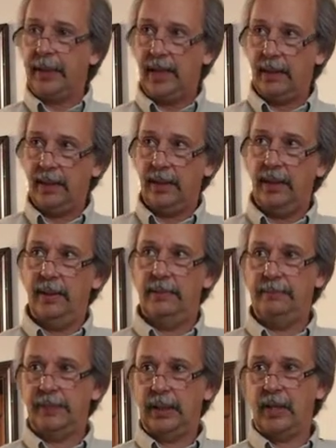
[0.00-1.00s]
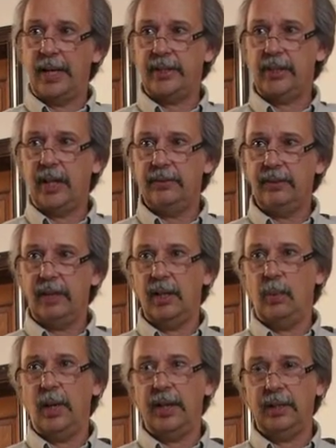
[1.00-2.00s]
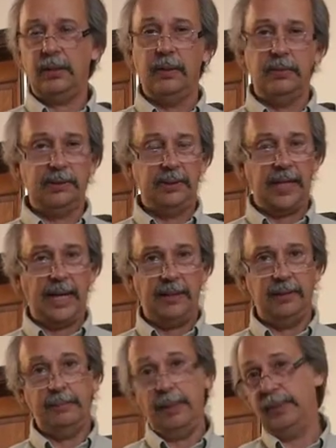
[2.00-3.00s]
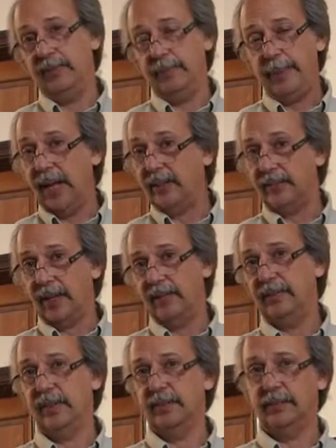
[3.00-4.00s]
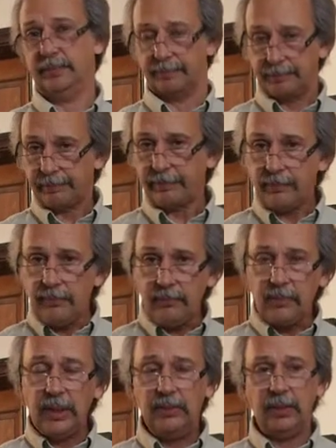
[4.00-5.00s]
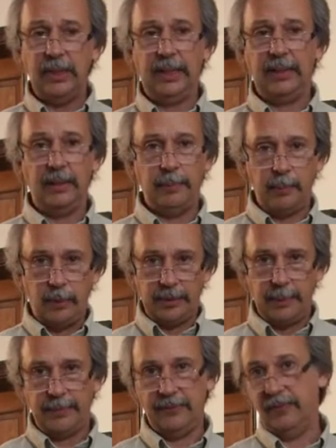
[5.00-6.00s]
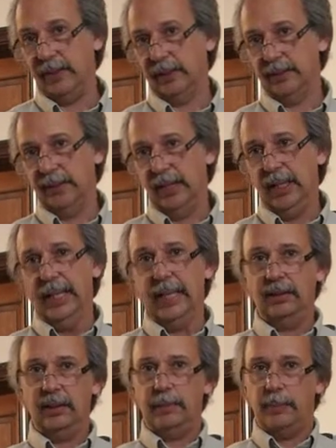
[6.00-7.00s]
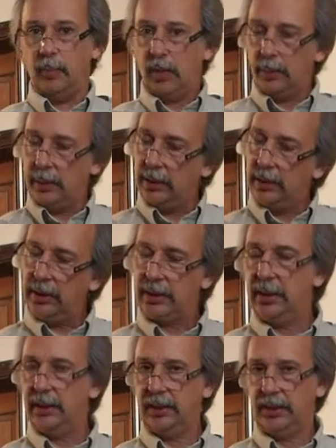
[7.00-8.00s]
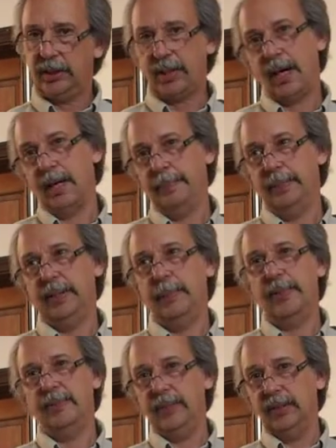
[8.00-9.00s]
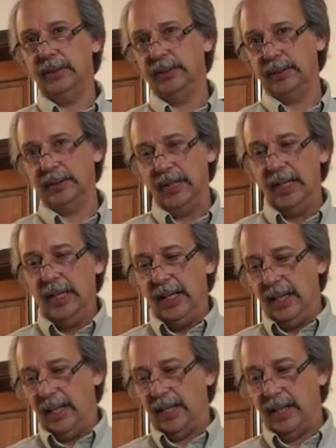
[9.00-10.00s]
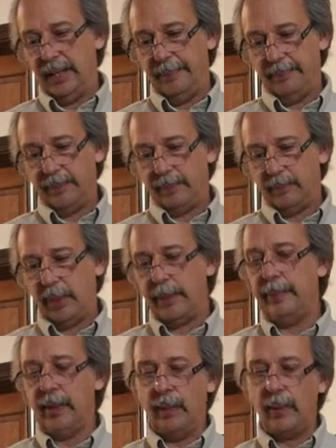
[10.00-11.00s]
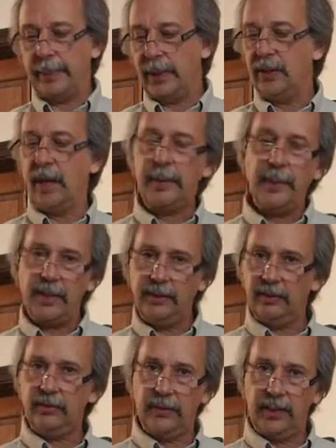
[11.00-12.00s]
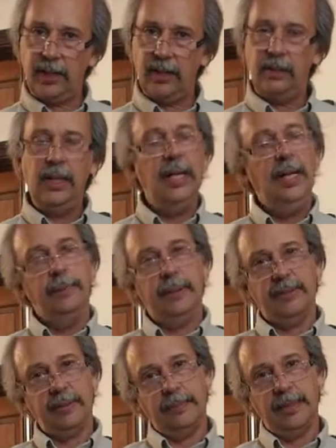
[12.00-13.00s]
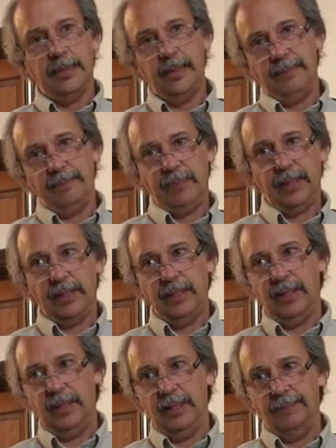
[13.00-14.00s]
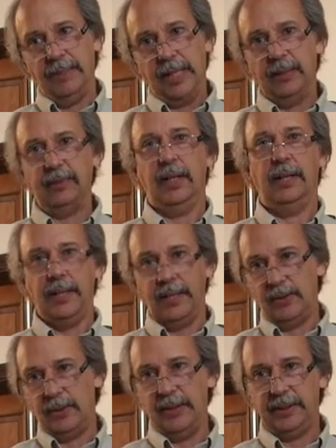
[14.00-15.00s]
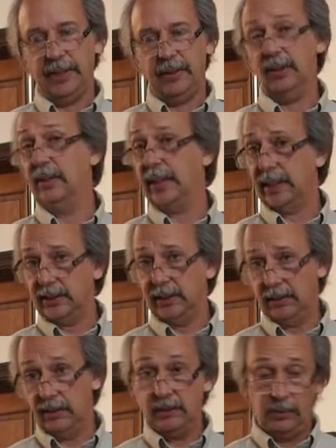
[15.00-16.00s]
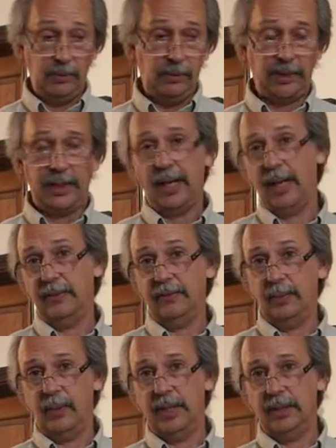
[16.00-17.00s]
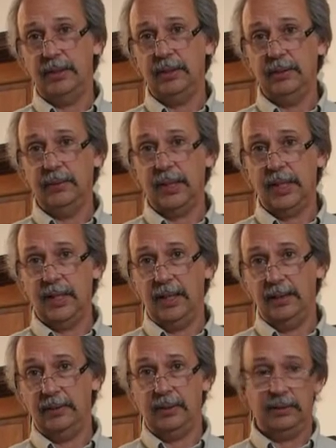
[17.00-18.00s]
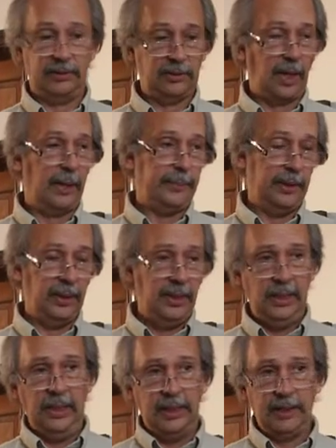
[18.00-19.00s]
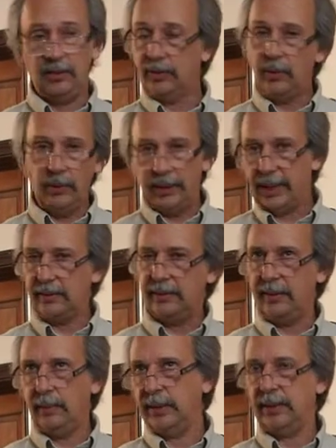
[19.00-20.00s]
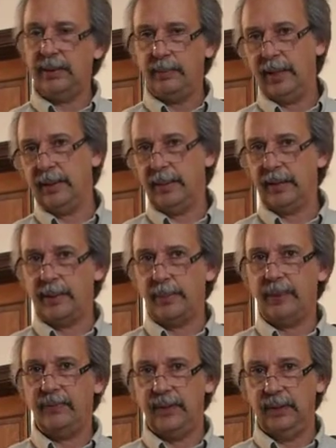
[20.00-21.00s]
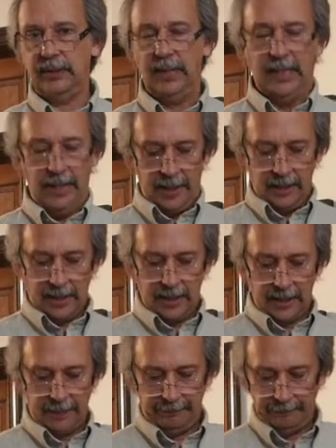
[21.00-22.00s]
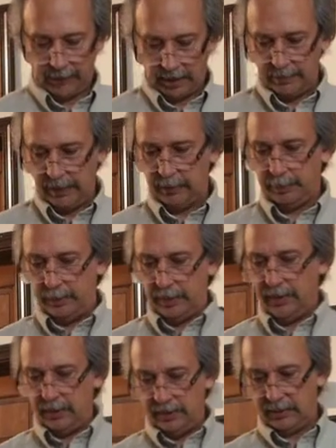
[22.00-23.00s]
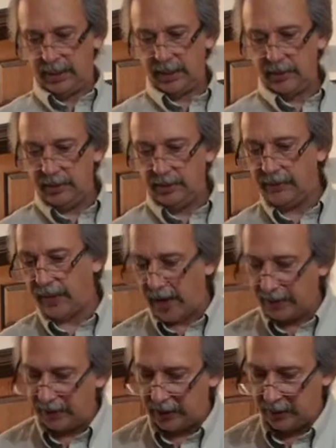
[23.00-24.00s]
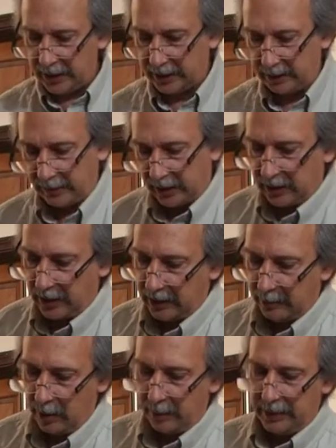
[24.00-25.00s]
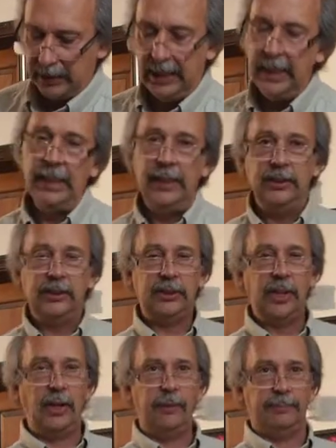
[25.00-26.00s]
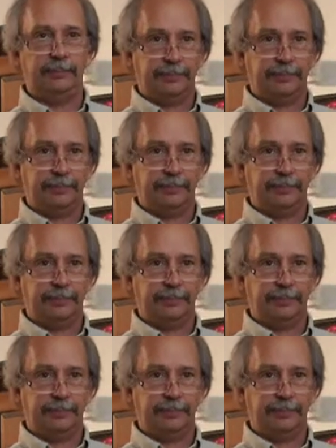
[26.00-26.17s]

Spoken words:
a lot of shots you're going to want to close it down, maybe even past 5.6. So you get a little bit more depth of field, a little bit more of a look sharp. Depth of field is probably beyond what I'm going to talk about in this video, but it's something that out there that I throw out there that you could actually Google right now if you wanted to, or stop and just Google that to see what does he mean about depth of field. But it's going to go too far if I go in that direction at the moment. So